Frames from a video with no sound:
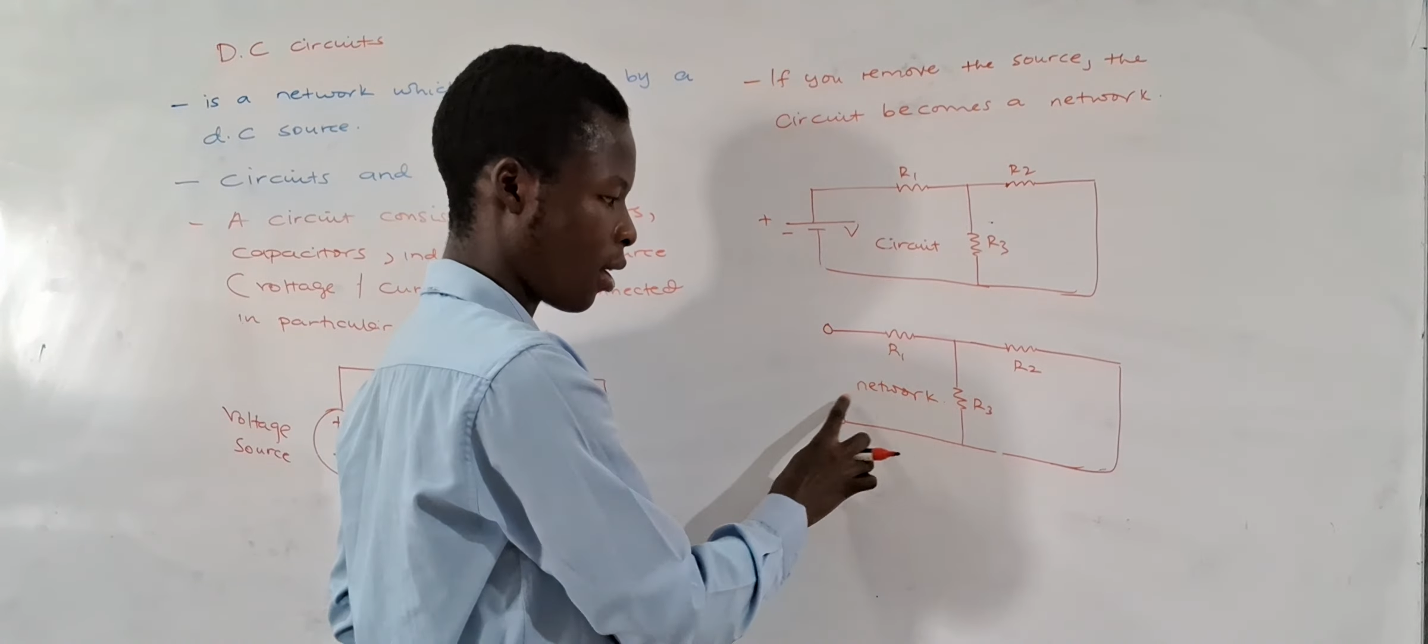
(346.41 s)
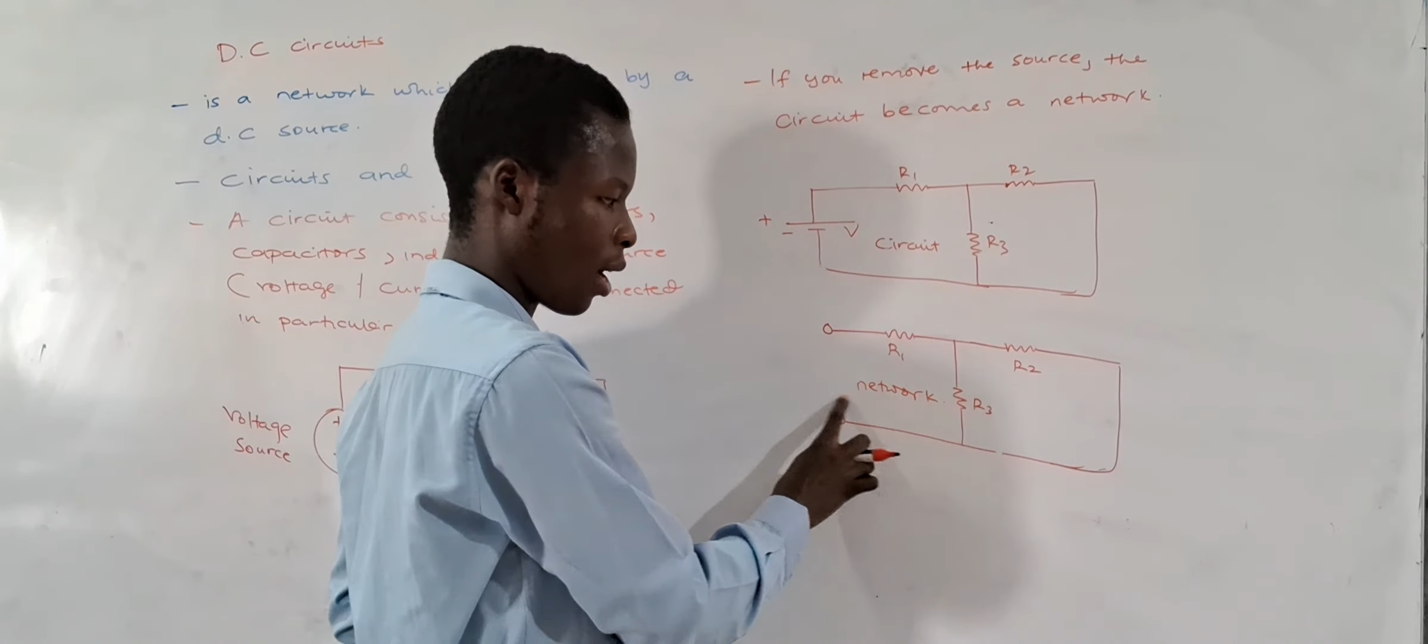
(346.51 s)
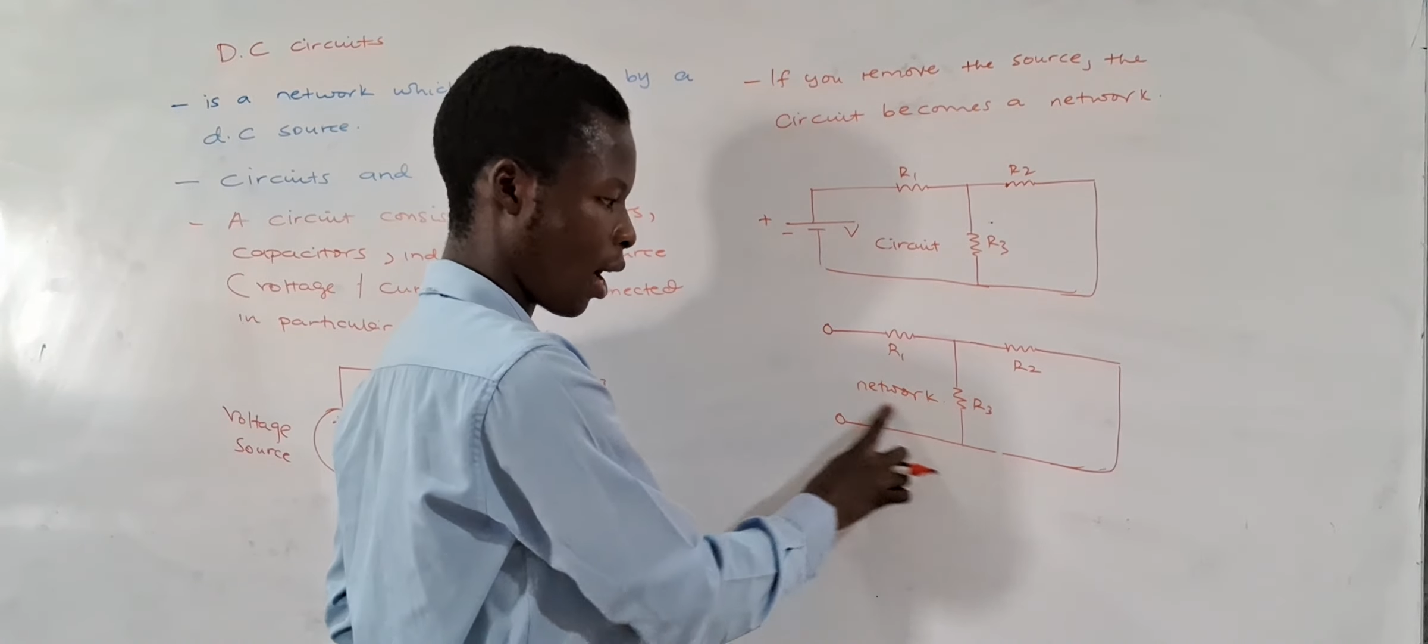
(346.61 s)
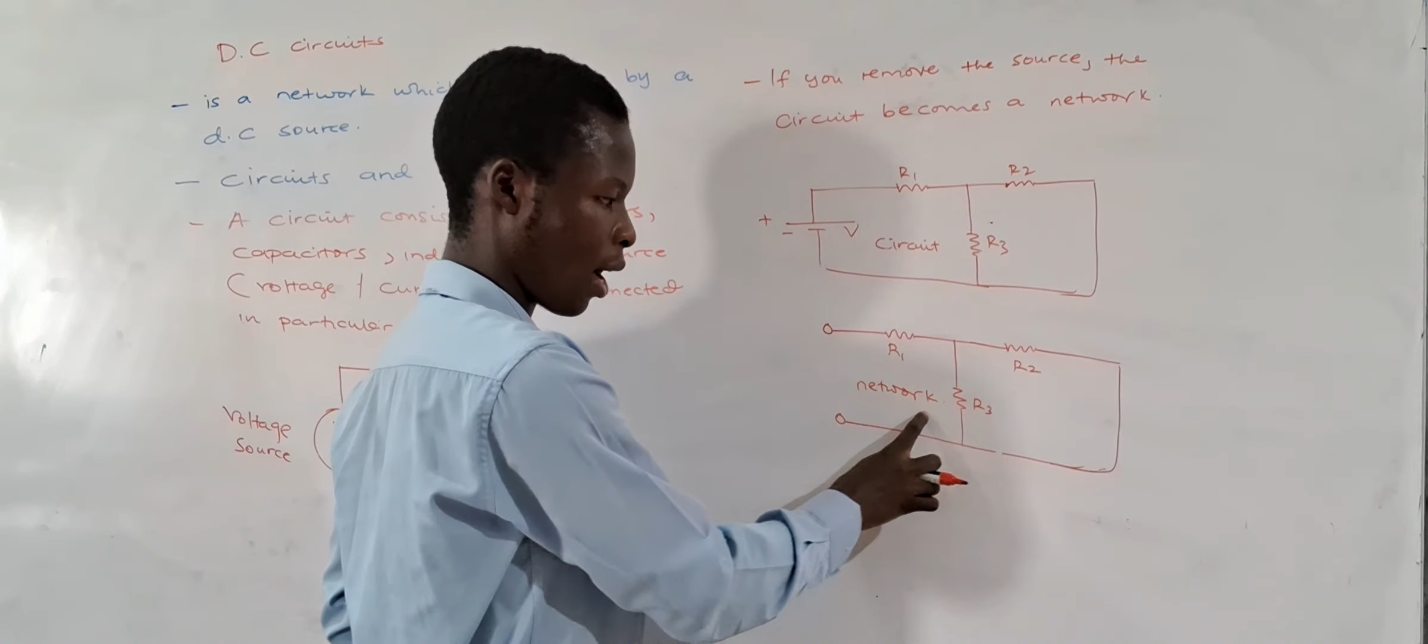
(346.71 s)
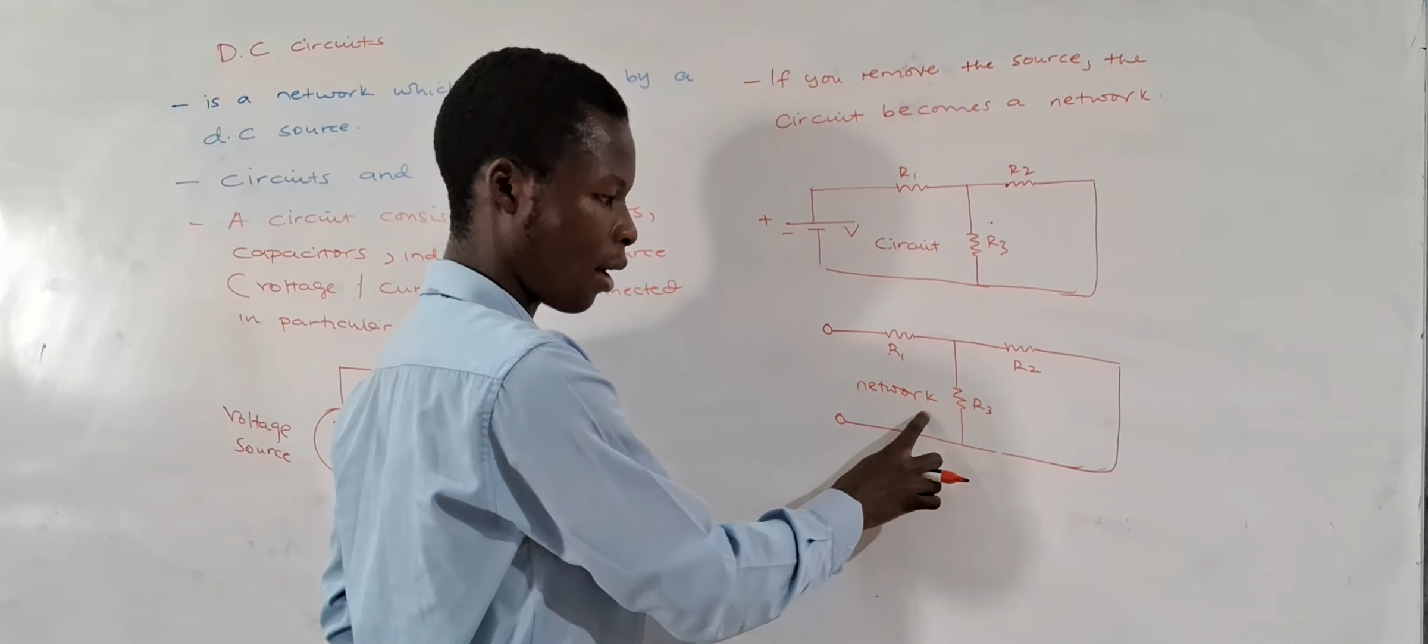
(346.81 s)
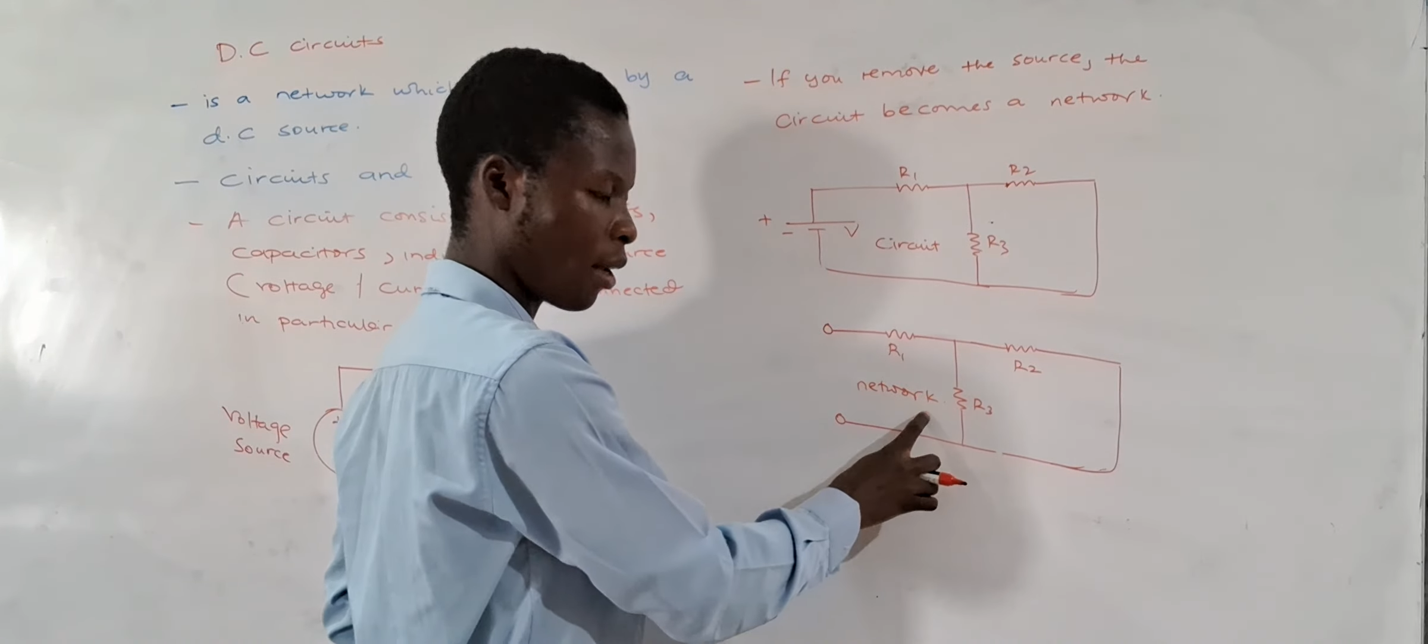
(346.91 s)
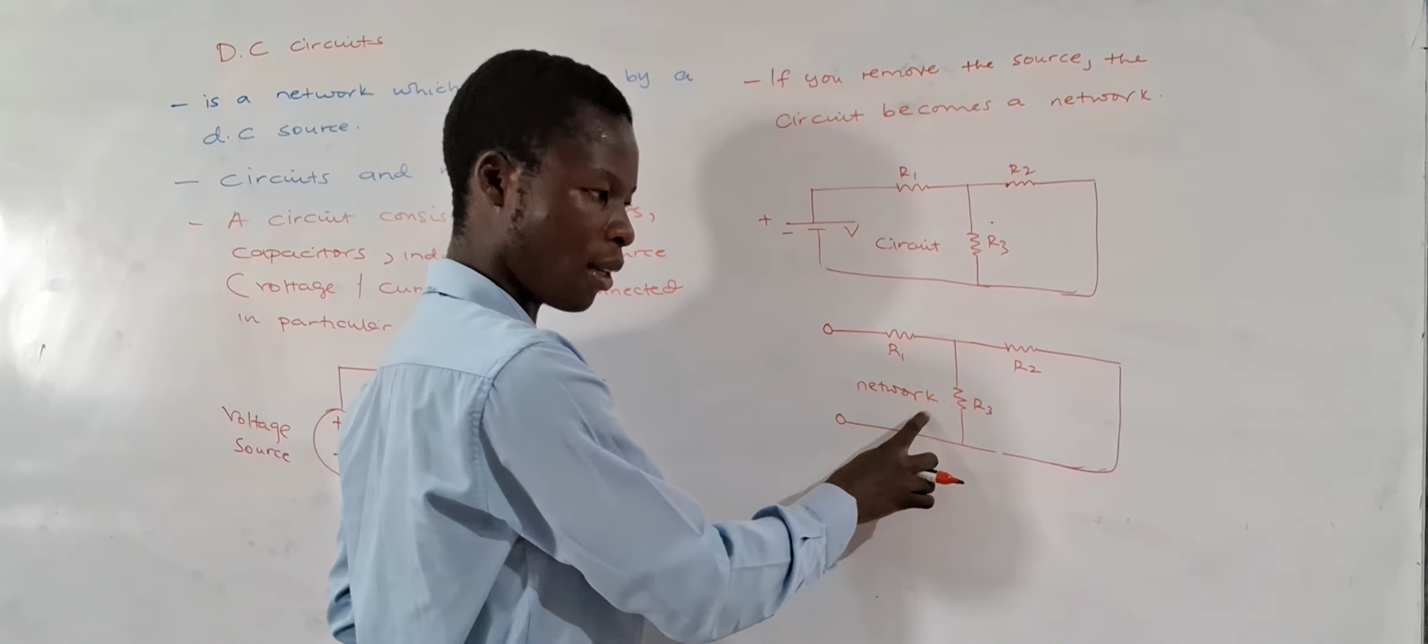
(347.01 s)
are